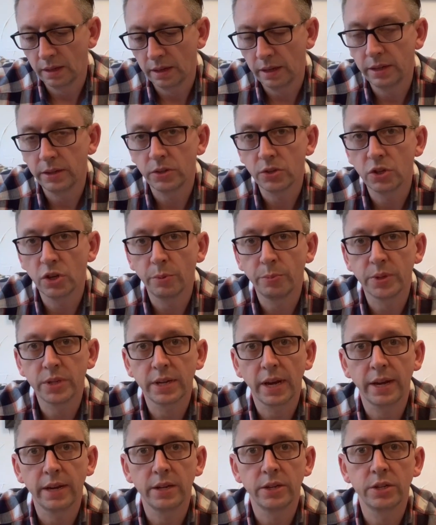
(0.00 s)

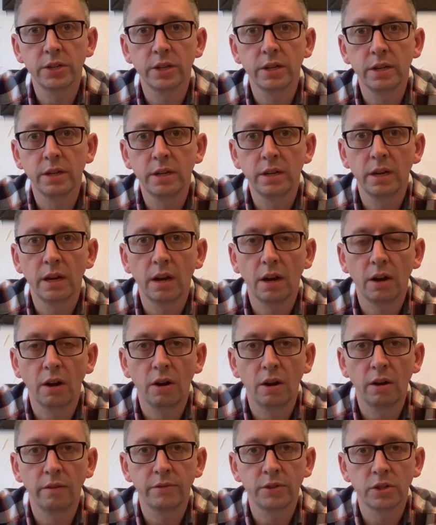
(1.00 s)
interpretation
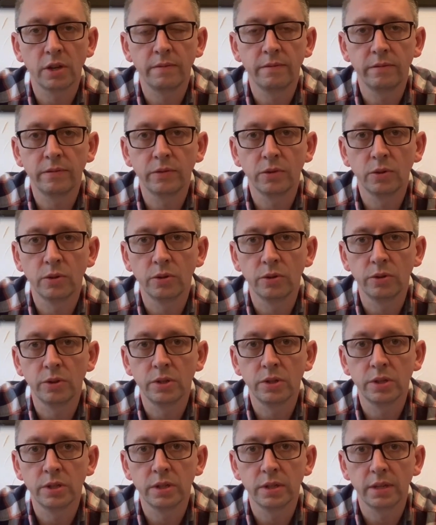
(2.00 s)
of Tom
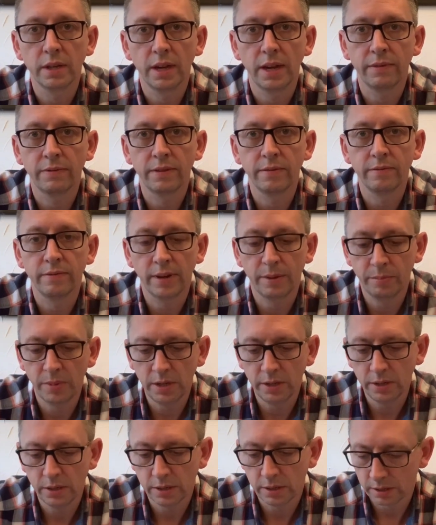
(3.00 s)
Ford's Effing
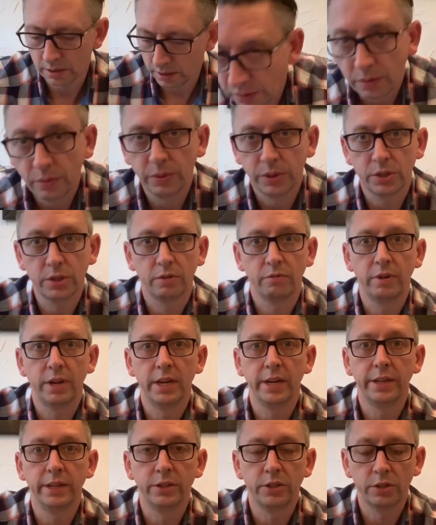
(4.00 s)
Fabulous, which I
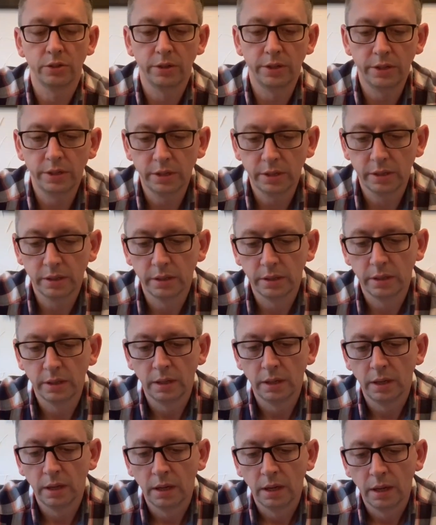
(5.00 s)
really enjoyed.
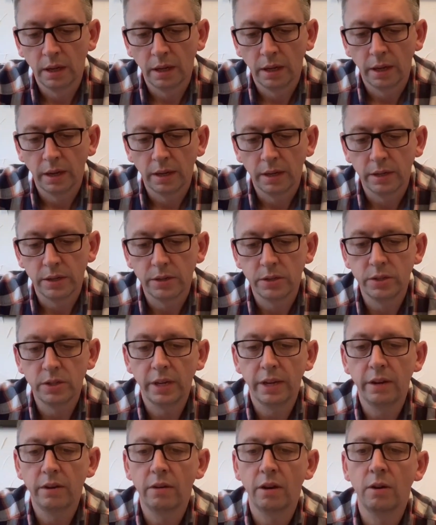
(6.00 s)

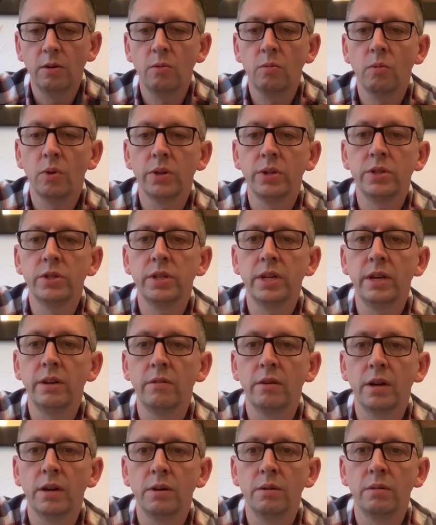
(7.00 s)
010
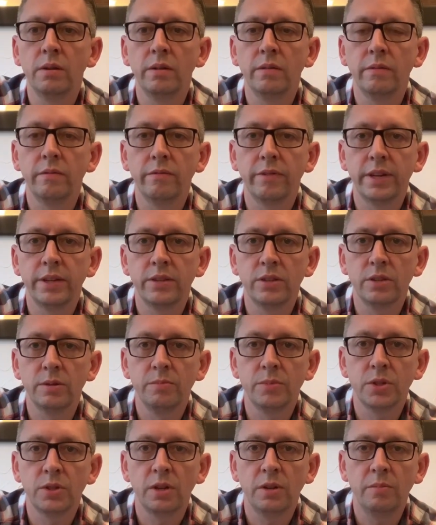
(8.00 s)

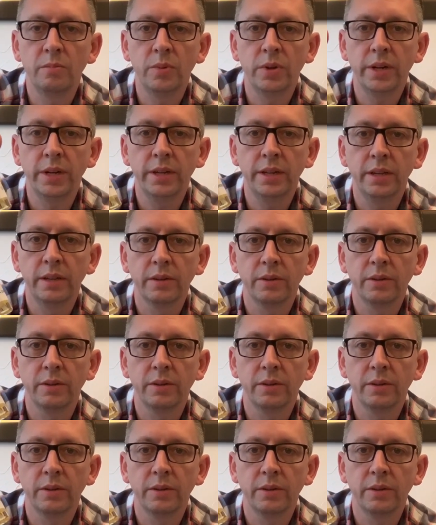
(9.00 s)
Fantome Sombre,